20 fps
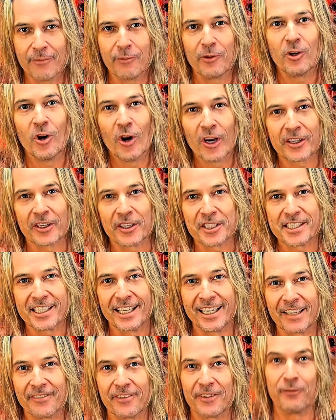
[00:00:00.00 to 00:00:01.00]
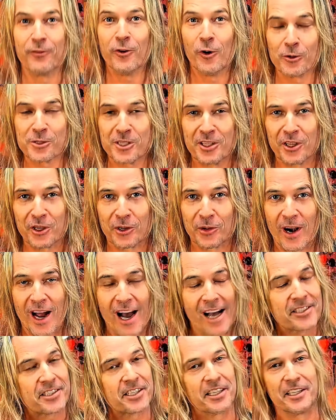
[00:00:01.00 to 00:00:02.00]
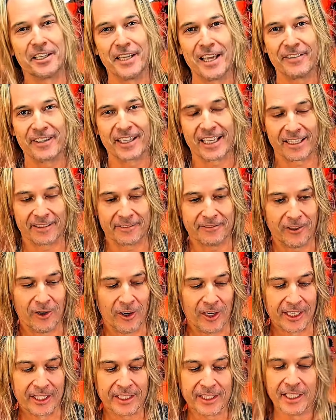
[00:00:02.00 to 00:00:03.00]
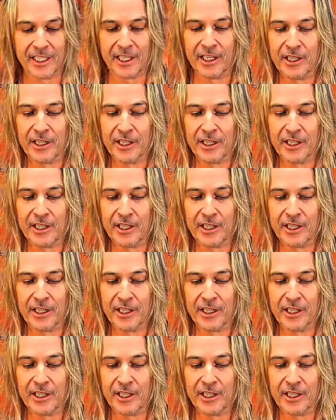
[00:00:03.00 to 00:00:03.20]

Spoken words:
like I said, if it falls in the grass, you're never going to find it.